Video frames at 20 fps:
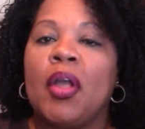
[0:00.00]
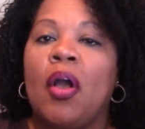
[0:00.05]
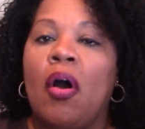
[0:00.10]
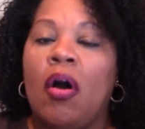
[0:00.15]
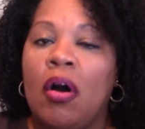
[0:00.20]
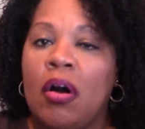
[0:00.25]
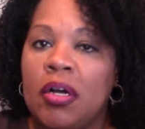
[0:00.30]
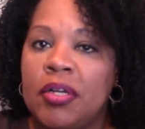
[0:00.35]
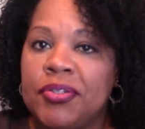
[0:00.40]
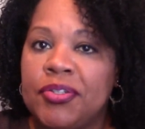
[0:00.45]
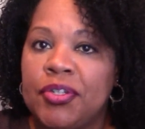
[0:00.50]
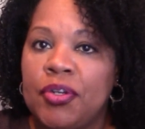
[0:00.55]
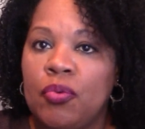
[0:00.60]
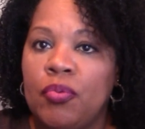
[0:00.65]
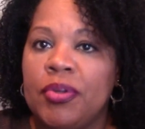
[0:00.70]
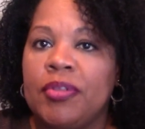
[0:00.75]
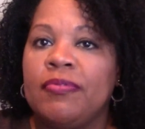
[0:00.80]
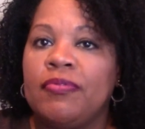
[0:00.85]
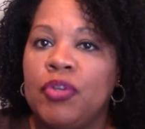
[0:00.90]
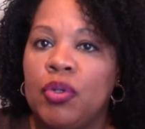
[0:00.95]
Also,
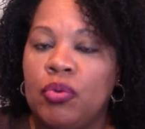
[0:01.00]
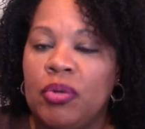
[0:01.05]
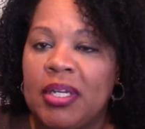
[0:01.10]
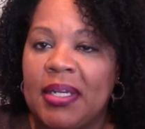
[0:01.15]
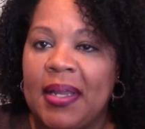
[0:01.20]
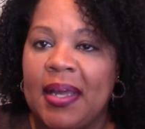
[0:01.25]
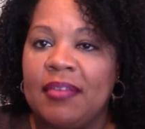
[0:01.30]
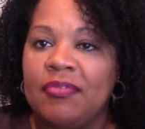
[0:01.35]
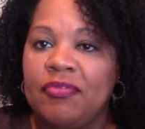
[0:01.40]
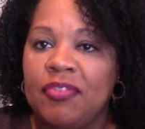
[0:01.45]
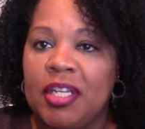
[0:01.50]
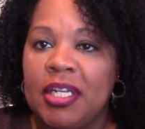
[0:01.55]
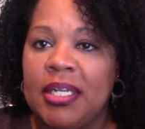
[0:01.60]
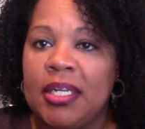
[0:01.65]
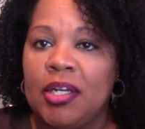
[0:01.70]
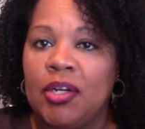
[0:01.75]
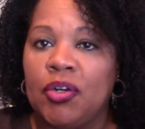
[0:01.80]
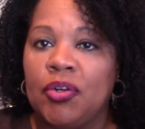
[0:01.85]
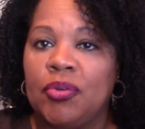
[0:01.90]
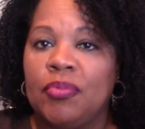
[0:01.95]
with viewing that
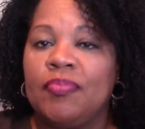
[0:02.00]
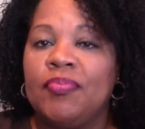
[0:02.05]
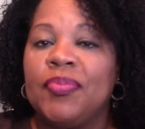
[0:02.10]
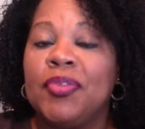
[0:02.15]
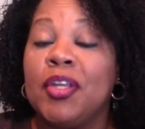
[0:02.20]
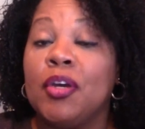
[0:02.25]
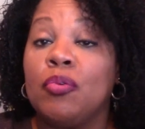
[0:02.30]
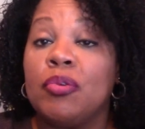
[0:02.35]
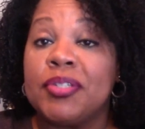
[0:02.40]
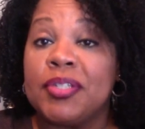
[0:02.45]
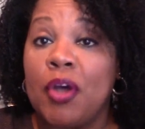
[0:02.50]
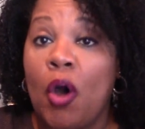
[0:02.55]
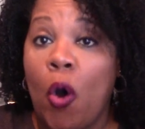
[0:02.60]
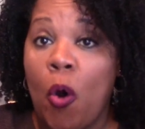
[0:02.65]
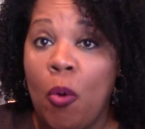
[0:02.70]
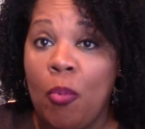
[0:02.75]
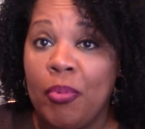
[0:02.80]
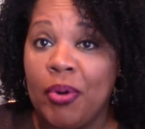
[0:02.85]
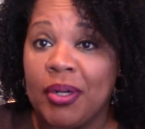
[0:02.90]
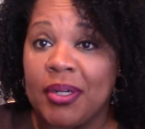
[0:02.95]
video, there was a
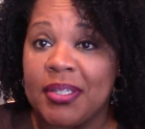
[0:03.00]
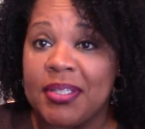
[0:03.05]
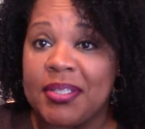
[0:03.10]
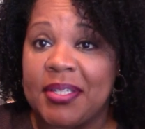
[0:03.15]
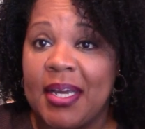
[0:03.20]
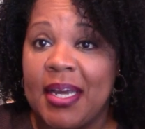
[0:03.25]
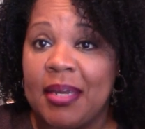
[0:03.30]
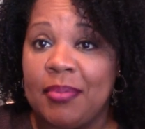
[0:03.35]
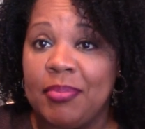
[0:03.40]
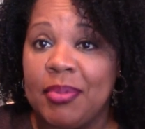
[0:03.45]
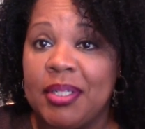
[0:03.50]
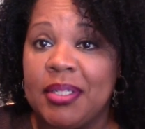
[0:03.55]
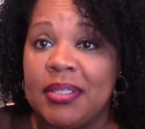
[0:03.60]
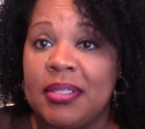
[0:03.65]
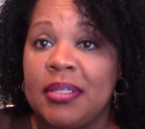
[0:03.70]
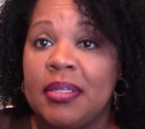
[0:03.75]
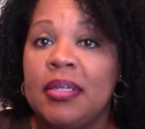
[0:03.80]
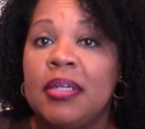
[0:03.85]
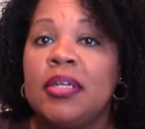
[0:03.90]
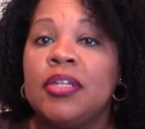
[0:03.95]
homework
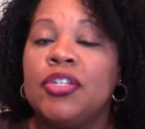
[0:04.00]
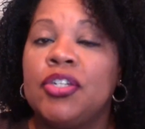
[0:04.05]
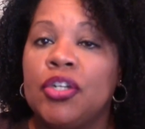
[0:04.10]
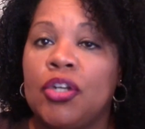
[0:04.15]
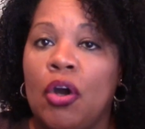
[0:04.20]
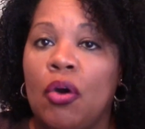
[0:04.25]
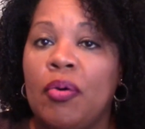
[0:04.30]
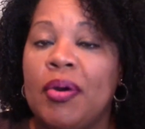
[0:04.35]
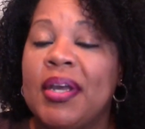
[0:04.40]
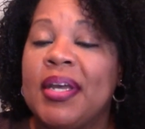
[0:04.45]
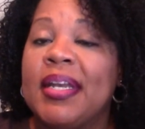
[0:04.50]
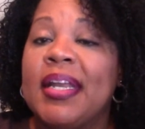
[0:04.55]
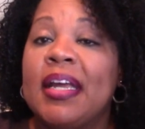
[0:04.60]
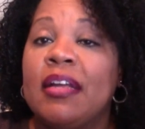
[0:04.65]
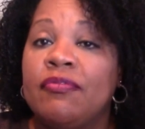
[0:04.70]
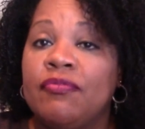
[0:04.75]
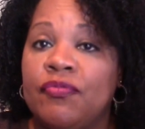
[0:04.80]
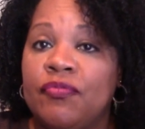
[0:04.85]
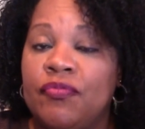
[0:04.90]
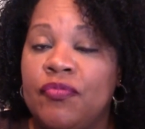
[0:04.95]
assignment to go in
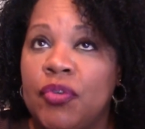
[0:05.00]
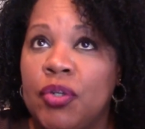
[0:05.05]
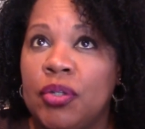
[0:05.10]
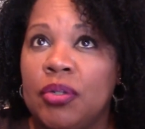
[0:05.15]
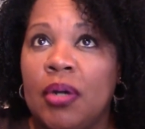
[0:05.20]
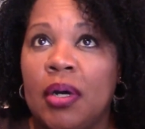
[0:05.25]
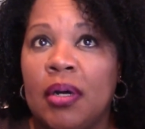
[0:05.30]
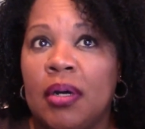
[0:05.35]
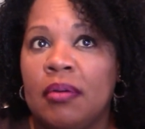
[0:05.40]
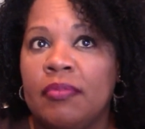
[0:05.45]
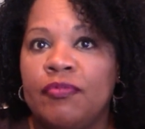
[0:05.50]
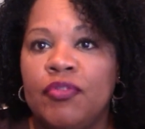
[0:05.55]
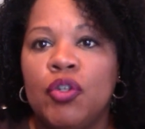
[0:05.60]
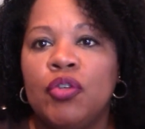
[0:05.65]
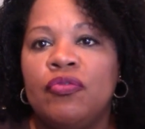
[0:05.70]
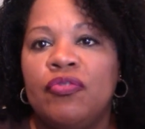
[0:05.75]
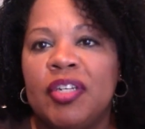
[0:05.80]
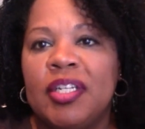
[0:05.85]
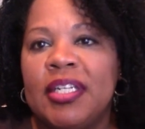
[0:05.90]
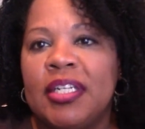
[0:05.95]
and view
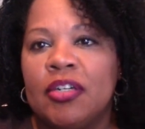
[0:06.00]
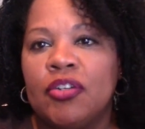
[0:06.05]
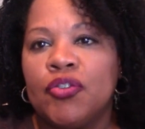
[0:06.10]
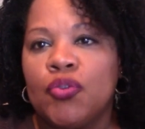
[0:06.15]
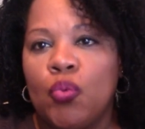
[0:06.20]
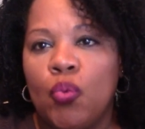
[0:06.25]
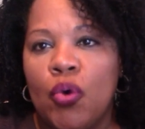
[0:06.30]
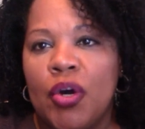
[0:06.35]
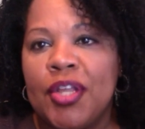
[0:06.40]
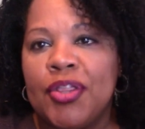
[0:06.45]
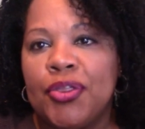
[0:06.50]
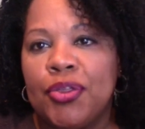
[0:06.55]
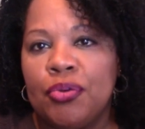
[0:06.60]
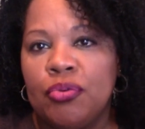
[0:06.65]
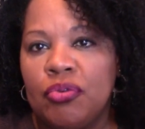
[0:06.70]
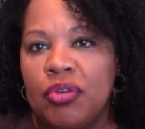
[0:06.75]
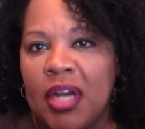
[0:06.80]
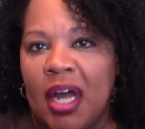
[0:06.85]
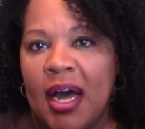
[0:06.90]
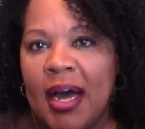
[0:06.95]
videos 1
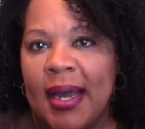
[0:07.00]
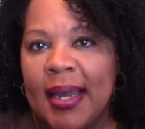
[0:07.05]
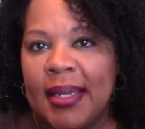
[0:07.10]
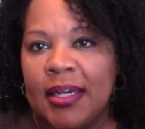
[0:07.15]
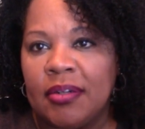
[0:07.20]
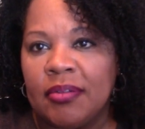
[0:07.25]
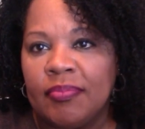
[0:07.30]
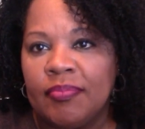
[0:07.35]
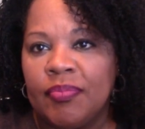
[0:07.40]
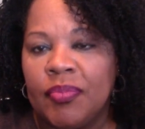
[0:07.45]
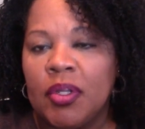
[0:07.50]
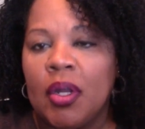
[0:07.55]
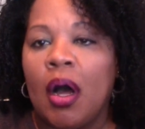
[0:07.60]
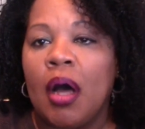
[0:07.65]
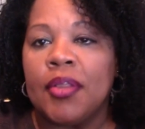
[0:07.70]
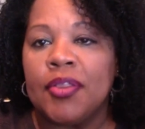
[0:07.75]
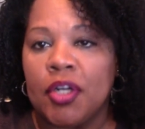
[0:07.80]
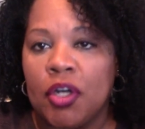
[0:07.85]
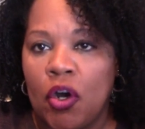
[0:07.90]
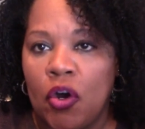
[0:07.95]
through 9
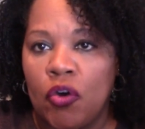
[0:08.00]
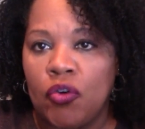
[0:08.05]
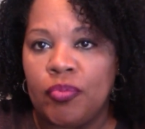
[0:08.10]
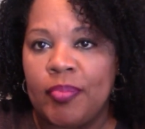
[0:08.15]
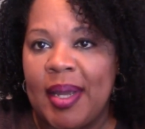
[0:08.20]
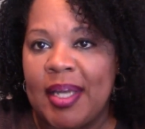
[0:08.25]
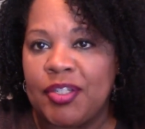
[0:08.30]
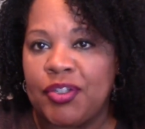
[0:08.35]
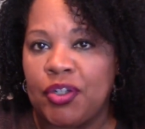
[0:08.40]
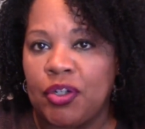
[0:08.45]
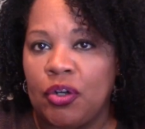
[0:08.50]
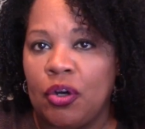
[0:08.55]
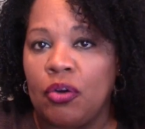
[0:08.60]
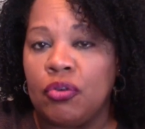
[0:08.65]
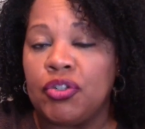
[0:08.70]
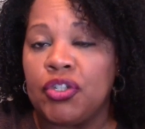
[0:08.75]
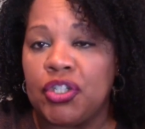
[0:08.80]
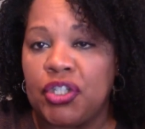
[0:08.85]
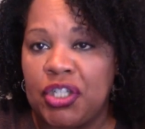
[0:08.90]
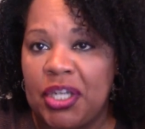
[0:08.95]
on the CodeMaster
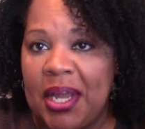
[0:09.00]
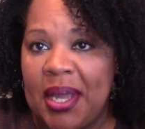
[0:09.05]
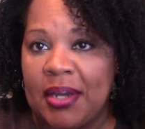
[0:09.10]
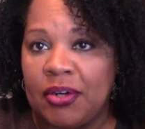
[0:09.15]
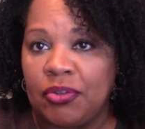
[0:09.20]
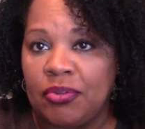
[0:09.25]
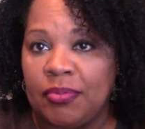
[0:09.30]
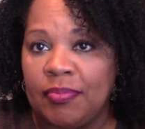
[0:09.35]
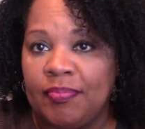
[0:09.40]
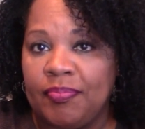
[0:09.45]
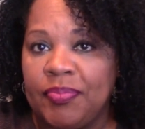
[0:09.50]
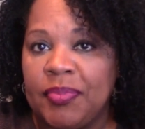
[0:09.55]
Coach channel.